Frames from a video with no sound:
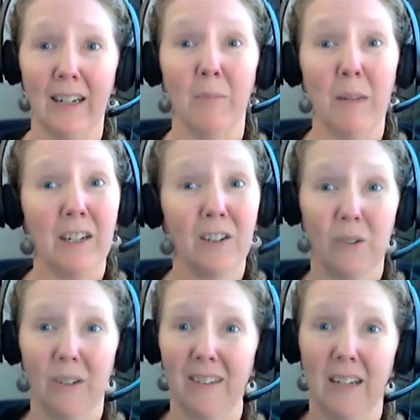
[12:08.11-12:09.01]
and making
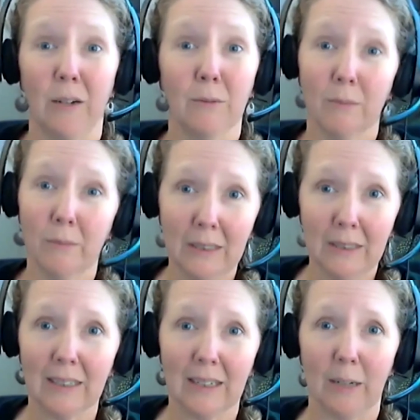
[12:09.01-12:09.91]
sure it's not
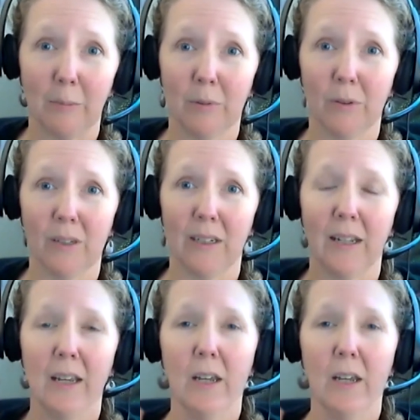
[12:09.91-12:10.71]
really high protein,